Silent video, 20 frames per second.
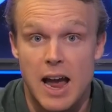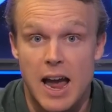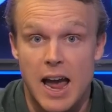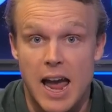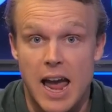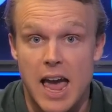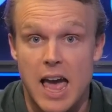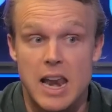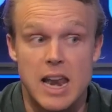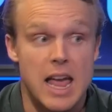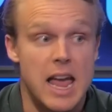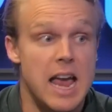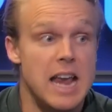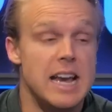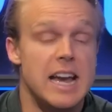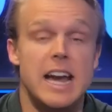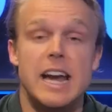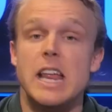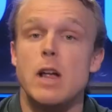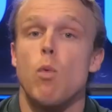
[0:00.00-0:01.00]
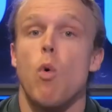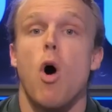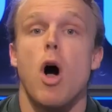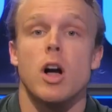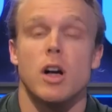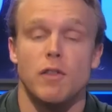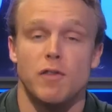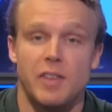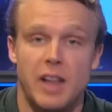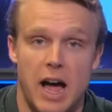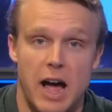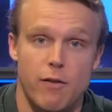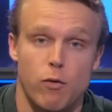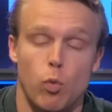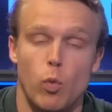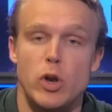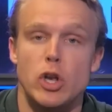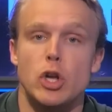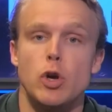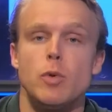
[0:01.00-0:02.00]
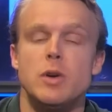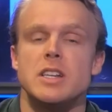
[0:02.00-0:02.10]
And in any walk of life, when you